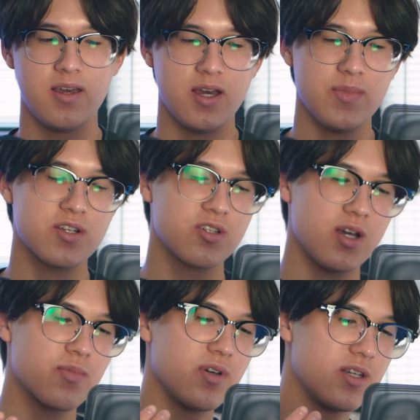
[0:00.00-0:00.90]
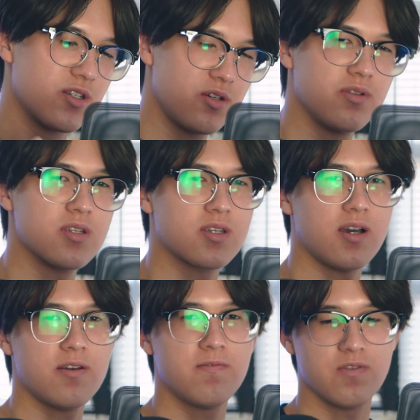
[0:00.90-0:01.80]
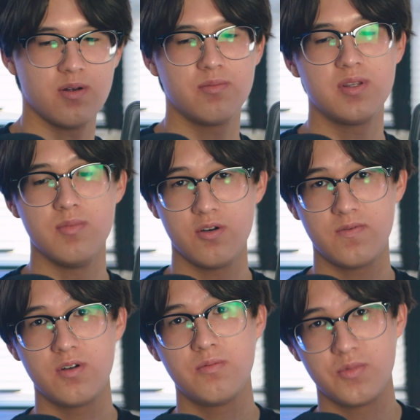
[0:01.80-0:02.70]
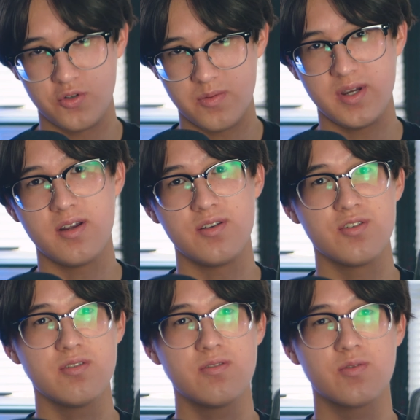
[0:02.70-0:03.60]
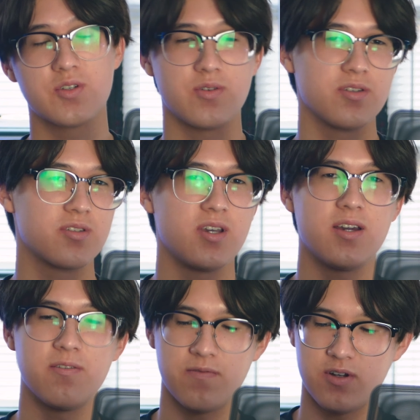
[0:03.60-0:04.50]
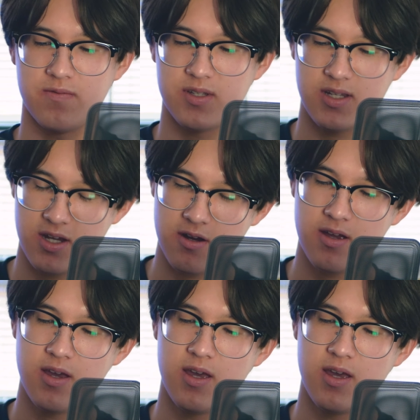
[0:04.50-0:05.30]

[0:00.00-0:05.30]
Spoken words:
I'm actually upgrading to this guy from the Movo UM800, which we also got in front of us here,